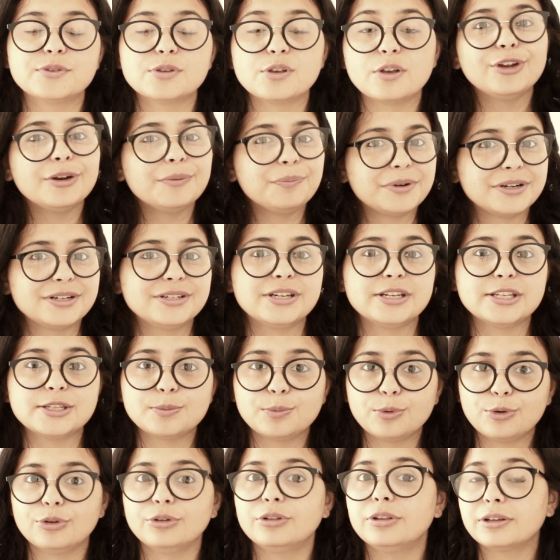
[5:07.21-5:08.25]
So if you want to purchase
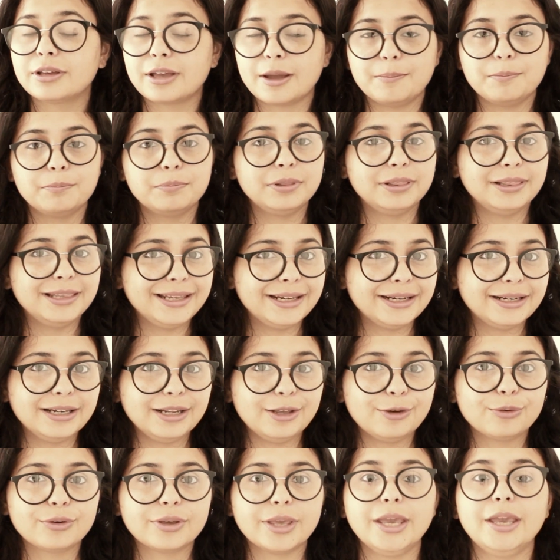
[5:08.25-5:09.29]
both,
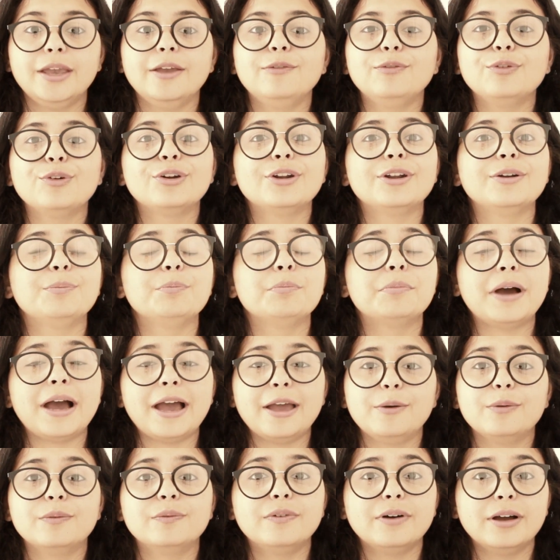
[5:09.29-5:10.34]
completely okay. If you want to
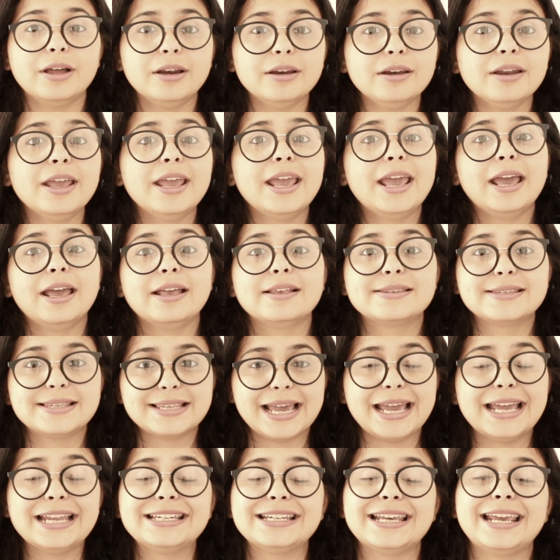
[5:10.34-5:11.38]
buy one
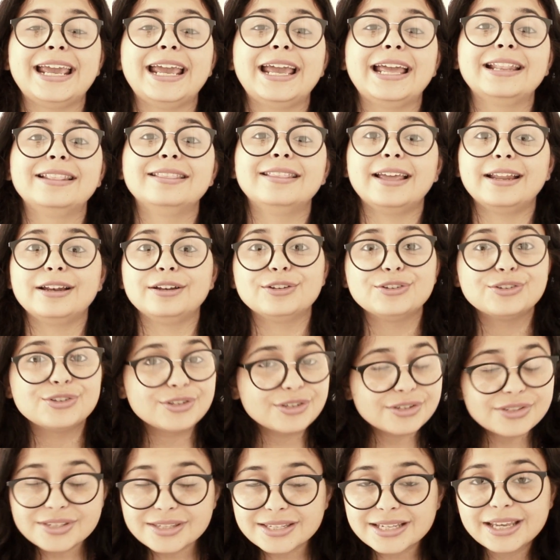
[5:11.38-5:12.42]
set and then
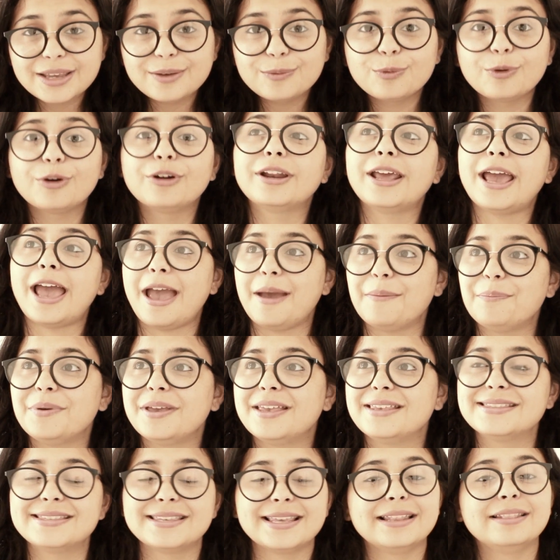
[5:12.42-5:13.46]
see what
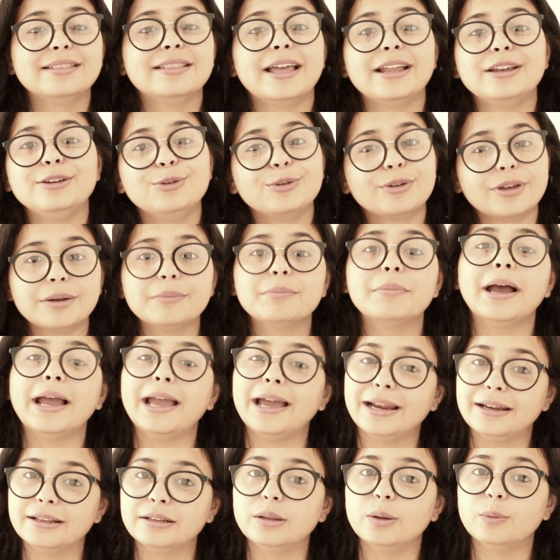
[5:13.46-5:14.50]
happens and then you can buy
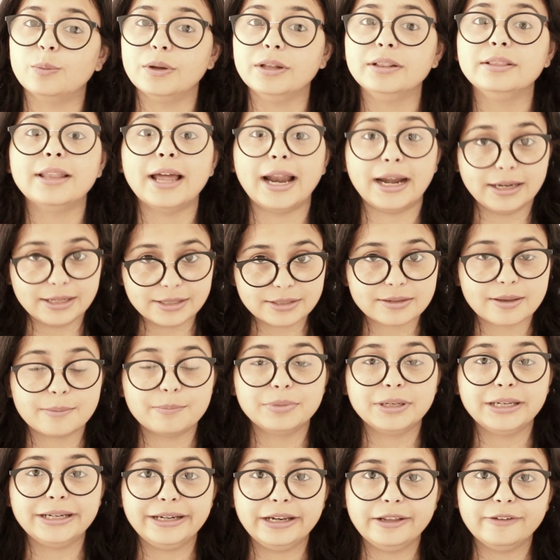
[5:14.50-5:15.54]
another one, that is
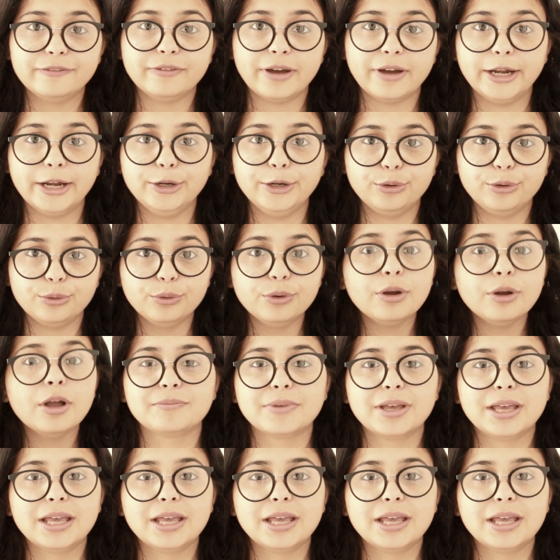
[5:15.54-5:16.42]
completely fine too.